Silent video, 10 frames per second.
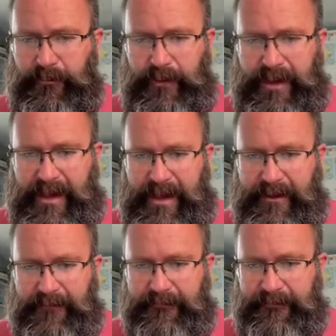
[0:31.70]
we
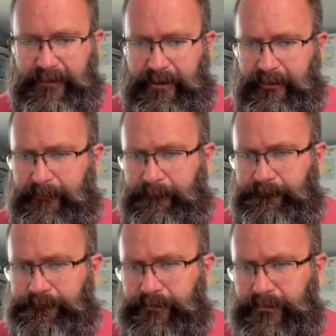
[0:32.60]
have
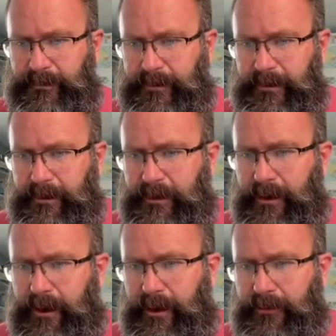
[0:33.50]

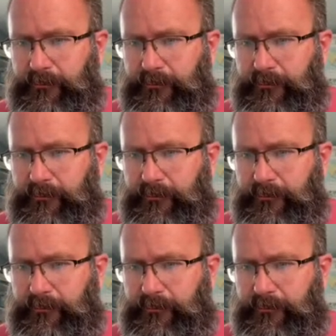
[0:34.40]
the